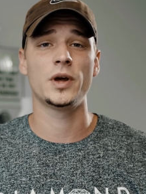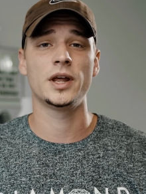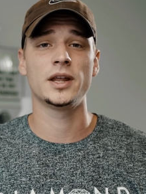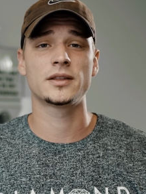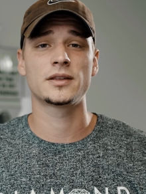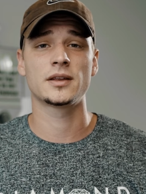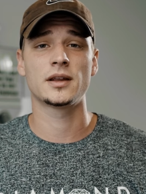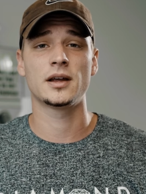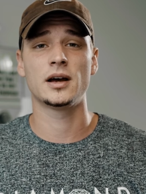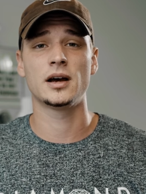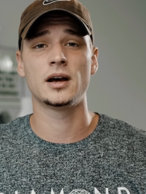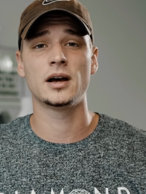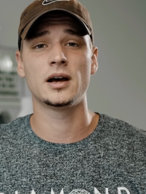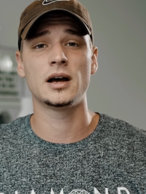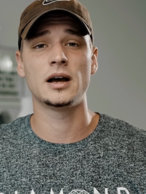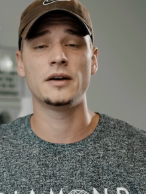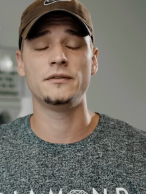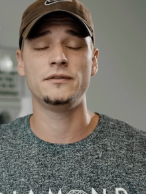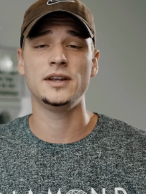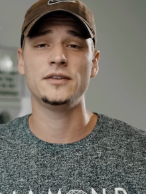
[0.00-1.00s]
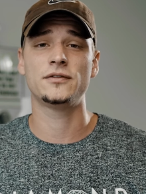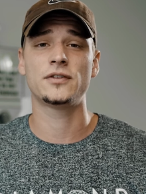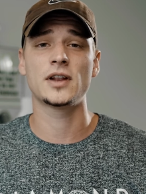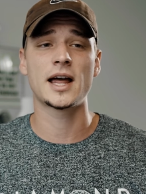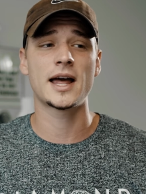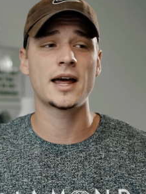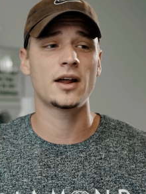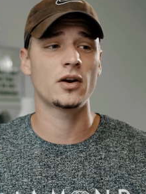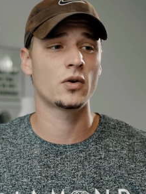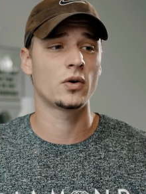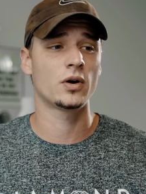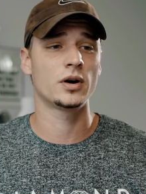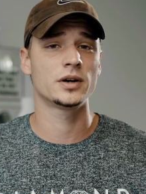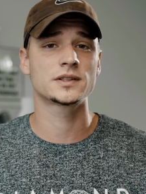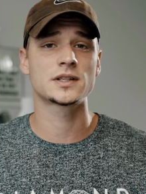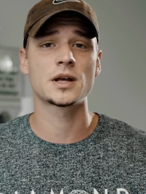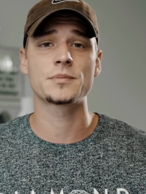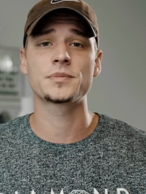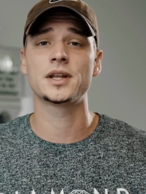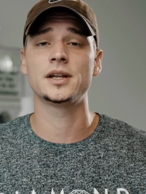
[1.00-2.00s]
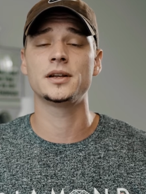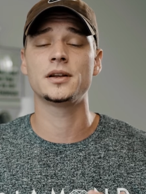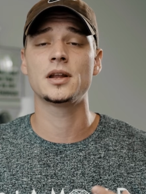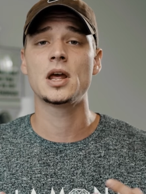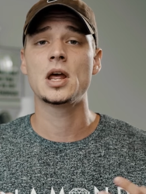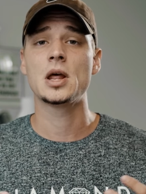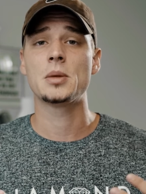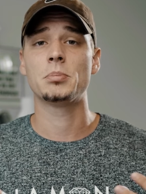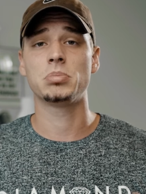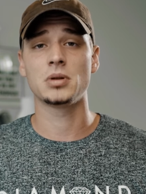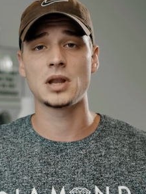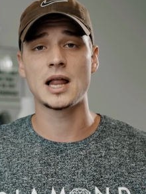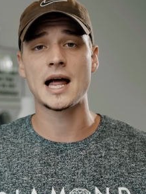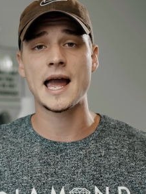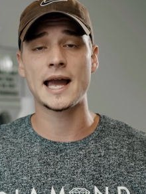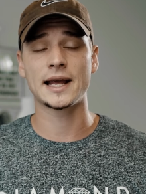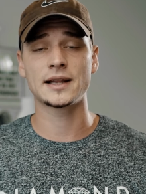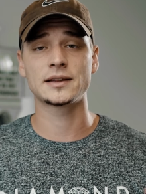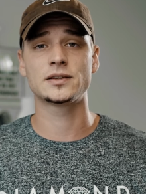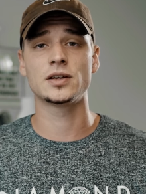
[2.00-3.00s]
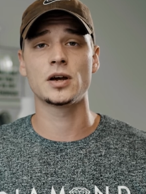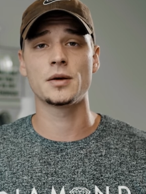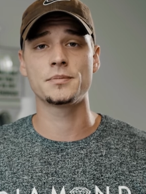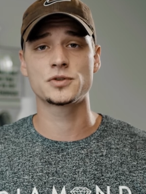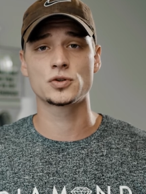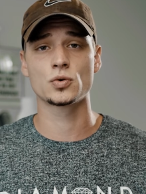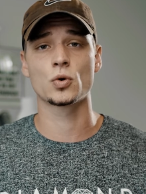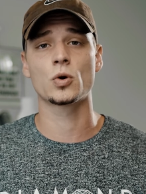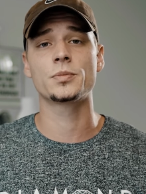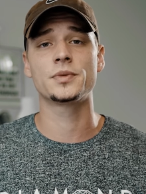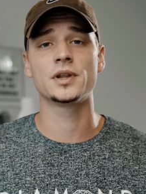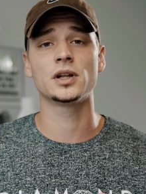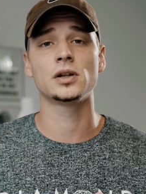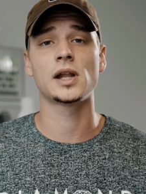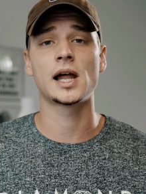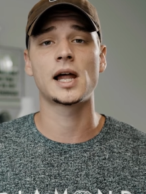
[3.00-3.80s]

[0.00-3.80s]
with a V-flat or something black to absorb the